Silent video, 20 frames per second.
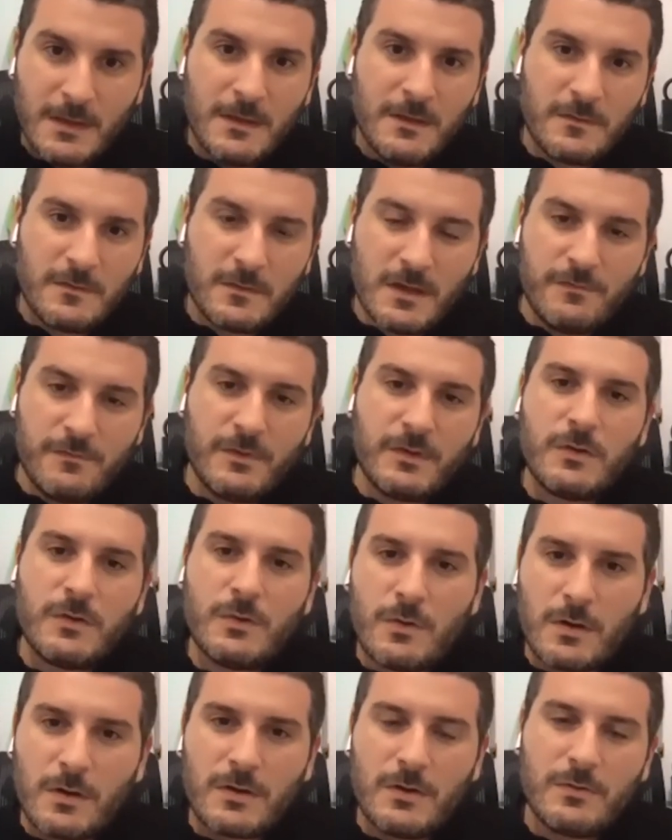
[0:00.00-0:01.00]
So every
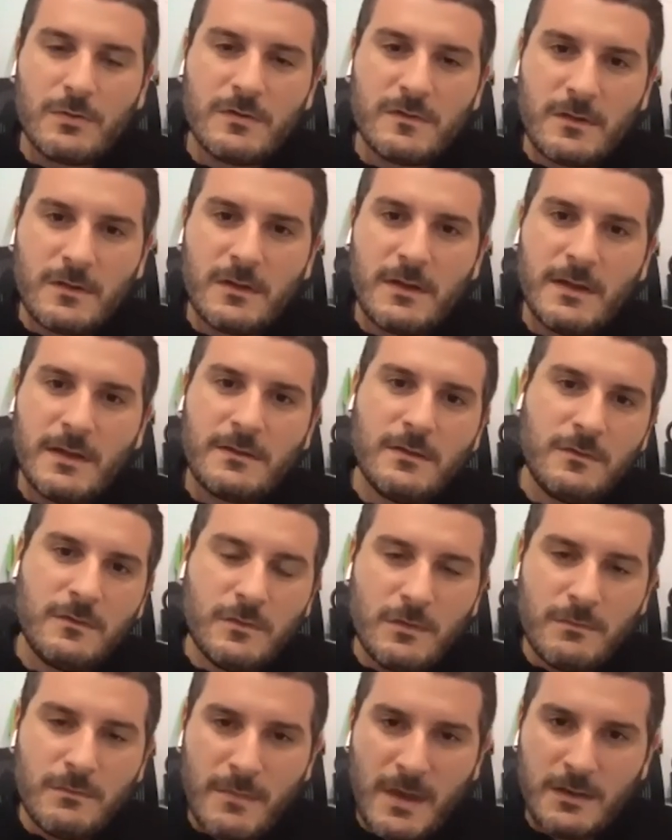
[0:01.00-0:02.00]
QR code is connected
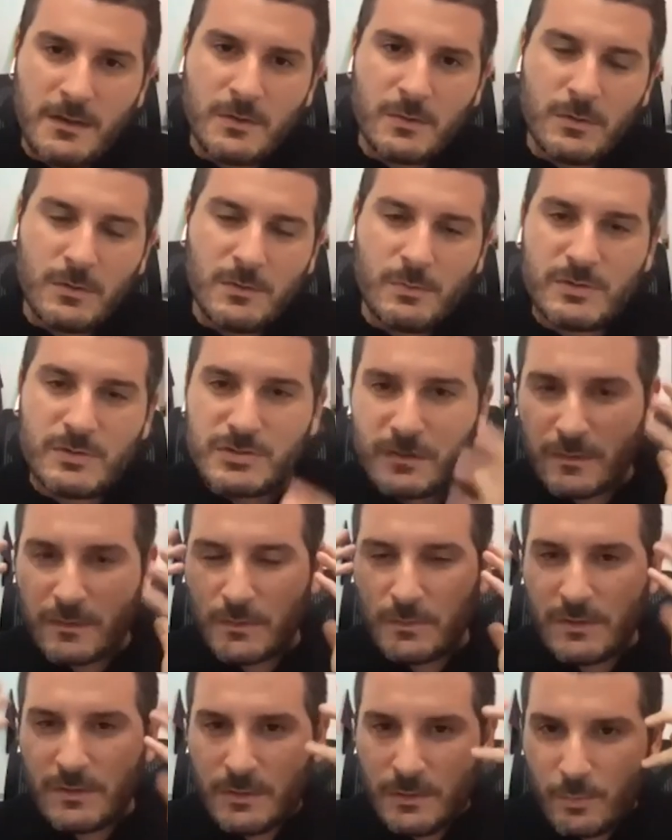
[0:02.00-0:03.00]
to a manual, which is
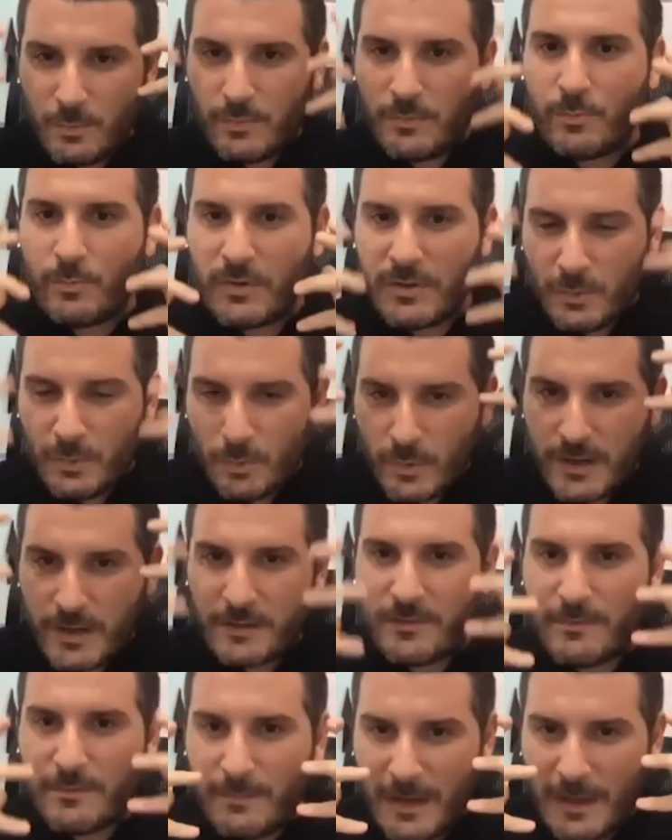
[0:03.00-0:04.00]
only when you wear
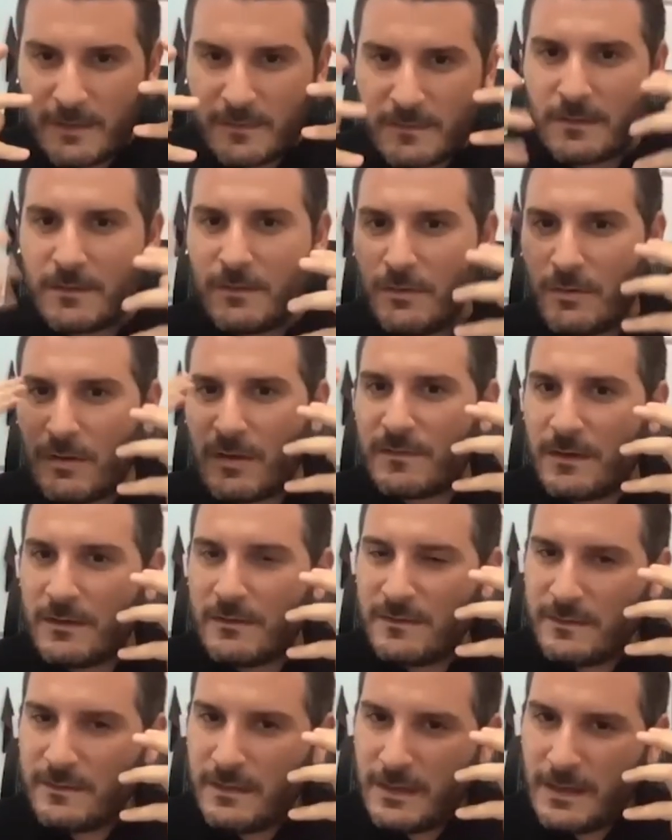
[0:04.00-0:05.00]
the mask, you can start
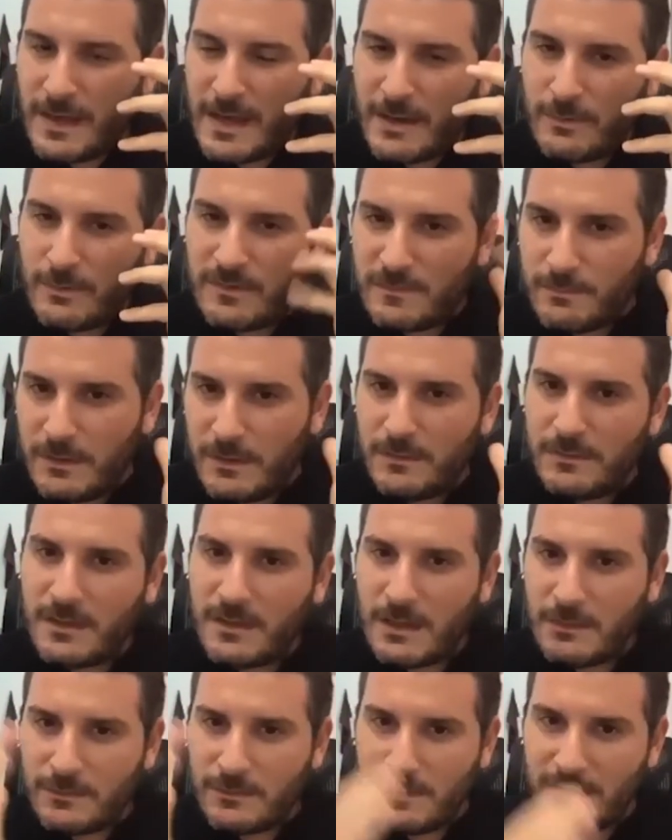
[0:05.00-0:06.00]
seeing how it's built and
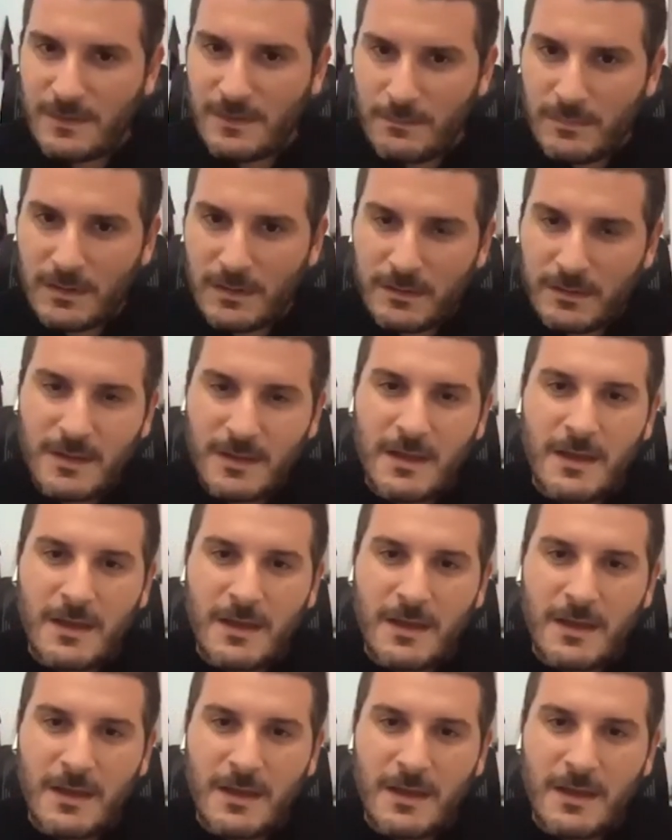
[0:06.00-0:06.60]
how to assemble it.